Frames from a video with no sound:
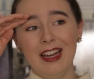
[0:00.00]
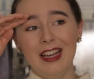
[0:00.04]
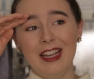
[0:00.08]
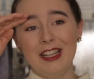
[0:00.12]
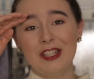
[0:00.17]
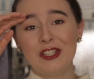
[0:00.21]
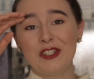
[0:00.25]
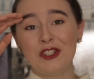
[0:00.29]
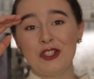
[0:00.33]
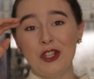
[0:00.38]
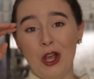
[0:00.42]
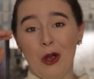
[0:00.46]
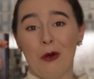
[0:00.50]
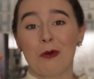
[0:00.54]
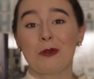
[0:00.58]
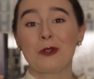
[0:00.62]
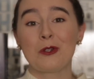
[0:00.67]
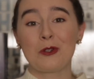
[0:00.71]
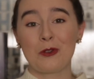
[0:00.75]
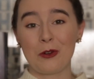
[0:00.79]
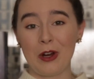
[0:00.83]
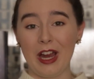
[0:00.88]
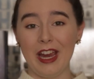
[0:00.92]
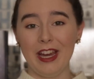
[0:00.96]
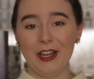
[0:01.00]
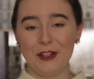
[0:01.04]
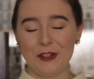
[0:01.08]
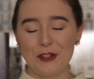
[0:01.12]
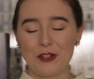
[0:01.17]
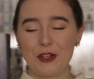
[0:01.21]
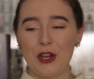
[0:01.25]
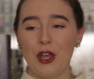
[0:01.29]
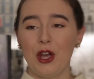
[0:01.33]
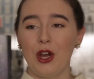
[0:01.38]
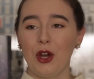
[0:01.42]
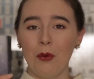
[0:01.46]
is so
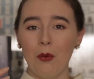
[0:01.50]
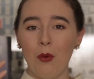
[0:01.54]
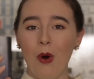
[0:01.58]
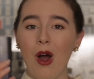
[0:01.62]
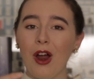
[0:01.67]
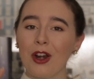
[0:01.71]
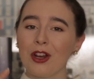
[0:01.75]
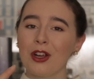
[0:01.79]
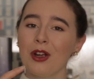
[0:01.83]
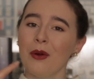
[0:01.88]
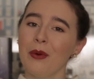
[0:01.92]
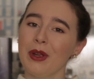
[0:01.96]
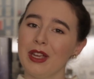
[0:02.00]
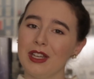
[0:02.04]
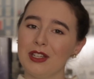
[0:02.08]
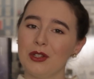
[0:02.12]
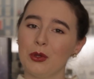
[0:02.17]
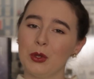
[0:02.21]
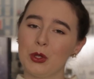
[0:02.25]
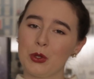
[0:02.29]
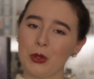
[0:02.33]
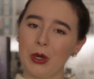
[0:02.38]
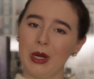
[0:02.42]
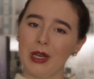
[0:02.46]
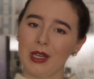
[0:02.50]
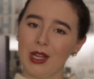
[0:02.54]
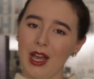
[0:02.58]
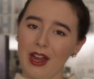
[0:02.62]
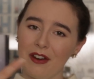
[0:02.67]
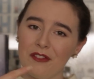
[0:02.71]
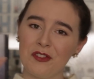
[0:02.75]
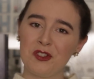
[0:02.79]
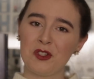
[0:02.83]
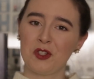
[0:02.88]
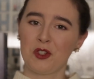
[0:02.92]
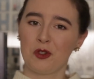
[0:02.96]
strange. Water going into a drain
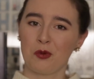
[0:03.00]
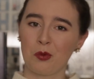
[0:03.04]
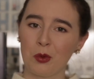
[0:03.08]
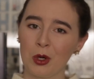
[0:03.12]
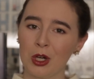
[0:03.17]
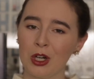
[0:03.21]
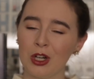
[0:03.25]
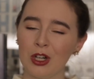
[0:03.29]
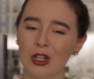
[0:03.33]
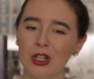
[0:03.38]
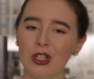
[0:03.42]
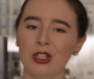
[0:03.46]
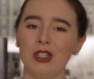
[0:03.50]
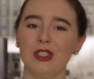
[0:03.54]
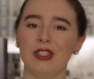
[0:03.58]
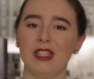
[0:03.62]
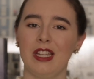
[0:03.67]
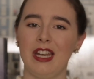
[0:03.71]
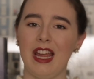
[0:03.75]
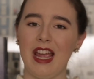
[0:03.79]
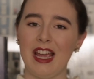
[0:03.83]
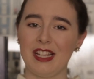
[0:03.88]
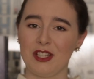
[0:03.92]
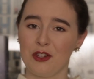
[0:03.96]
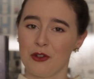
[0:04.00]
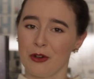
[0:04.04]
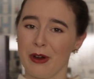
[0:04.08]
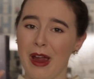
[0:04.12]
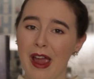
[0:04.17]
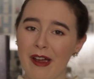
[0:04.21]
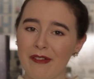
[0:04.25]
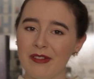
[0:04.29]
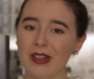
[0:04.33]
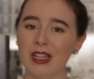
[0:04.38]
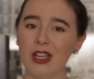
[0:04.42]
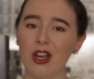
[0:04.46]
kind of swirls and it has
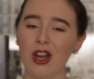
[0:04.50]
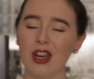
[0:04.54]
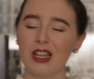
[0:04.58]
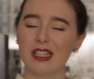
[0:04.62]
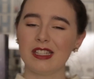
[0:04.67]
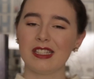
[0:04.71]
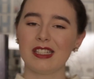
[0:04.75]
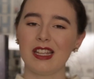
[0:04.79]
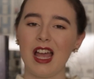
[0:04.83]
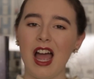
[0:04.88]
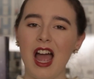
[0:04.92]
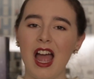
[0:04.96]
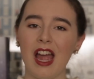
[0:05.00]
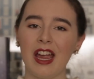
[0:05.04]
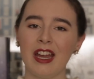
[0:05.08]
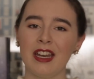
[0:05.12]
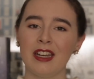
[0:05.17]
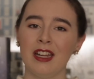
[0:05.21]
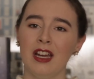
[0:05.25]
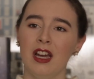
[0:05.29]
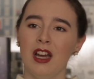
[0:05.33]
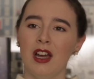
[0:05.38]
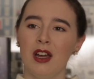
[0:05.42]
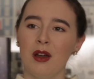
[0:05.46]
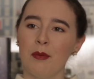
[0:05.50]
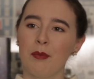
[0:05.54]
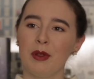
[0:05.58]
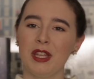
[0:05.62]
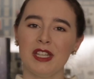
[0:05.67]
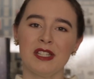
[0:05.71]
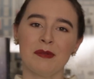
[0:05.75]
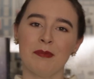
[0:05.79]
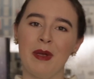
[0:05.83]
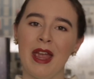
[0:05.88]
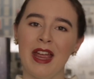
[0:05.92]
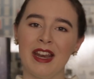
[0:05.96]
gravity on its side, but
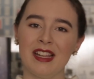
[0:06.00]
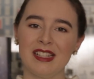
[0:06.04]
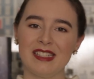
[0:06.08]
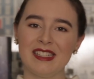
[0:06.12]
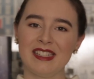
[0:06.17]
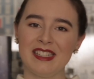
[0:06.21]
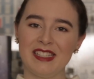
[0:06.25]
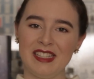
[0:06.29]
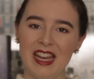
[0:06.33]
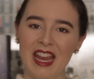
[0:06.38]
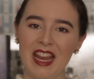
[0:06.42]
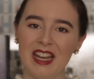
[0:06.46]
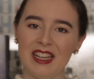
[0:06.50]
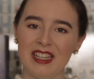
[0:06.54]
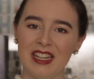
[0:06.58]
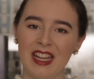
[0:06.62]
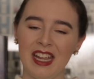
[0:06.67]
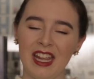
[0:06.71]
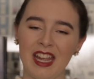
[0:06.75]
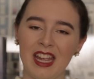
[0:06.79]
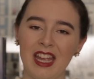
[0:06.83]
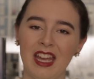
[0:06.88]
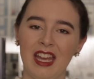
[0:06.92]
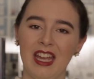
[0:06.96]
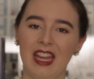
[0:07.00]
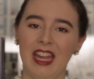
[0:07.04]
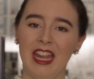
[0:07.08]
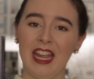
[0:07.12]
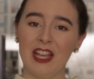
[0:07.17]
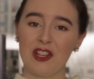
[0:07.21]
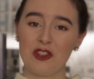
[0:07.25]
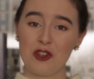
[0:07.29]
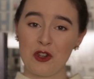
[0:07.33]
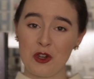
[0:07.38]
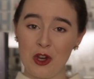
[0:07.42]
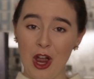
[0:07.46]
this man is standing, he
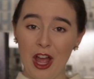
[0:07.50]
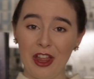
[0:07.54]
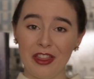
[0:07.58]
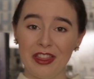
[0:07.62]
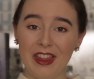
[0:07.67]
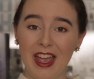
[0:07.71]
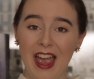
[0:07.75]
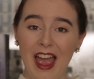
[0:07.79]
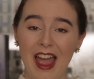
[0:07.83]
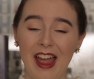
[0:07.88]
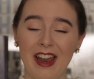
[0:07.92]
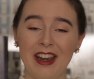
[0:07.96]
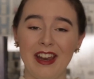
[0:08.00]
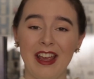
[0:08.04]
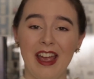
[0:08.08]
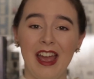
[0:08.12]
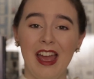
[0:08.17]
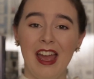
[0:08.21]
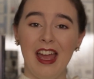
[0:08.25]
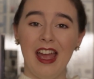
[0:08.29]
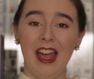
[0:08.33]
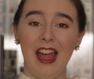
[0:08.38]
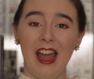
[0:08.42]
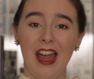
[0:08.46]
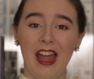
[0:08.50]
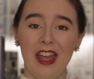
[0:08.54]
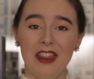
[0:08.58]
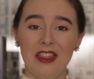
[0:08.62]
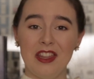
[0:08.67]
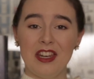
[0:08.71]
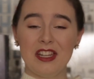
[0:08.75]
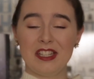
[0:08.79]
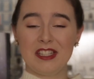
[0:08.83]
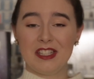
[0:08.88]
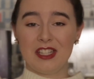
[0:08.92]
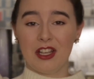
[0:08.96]
gets shot in the head, and
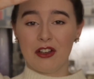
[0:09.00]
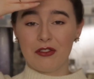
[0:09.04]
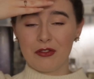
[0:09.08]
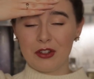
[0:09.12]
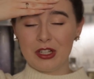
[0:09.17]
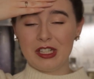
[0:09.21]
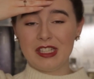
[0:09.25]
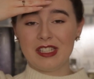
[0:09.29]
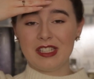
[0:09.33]
then a silvery